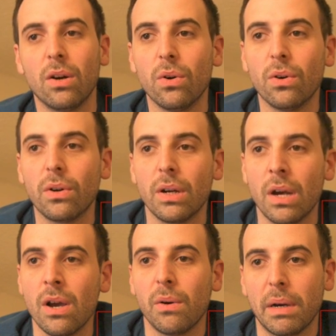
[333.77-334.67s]

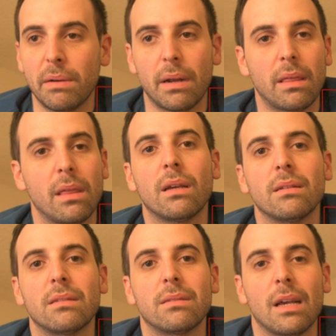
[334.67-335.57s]
or whatever I think
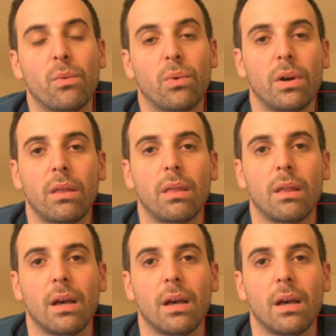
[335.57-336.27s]
it's worth,